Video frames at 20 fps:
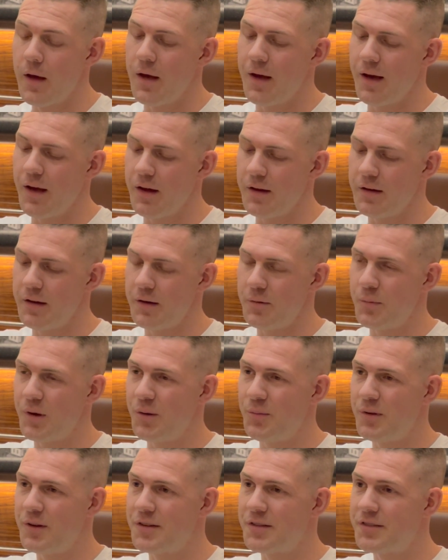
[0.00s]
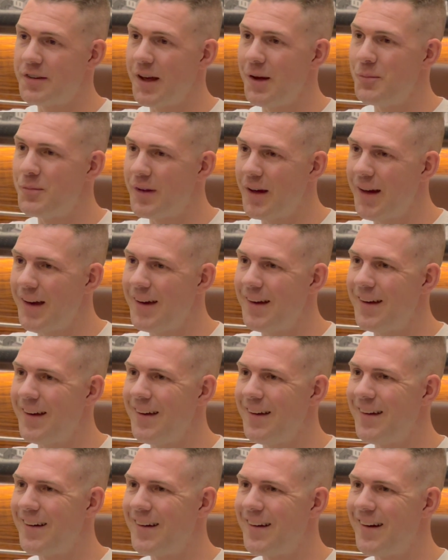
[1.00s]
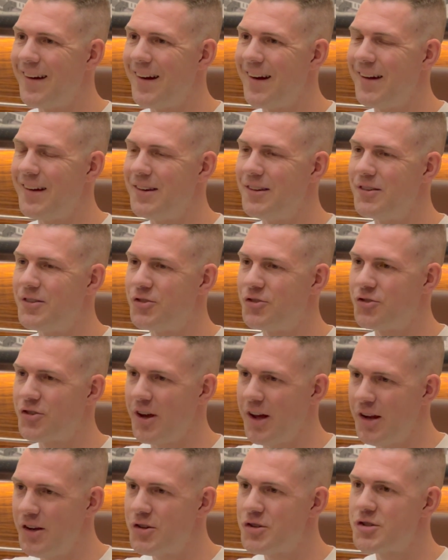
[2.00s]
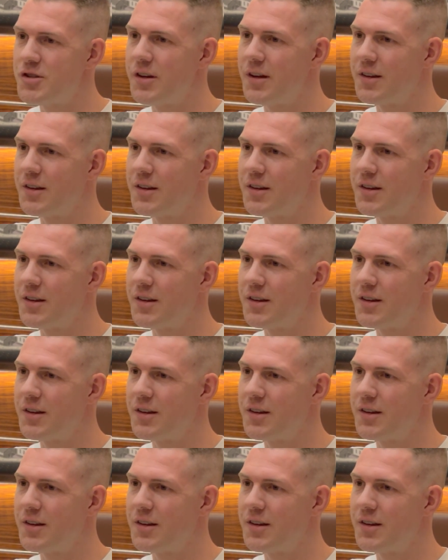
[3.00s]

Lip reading: And then maybe the same day, I change the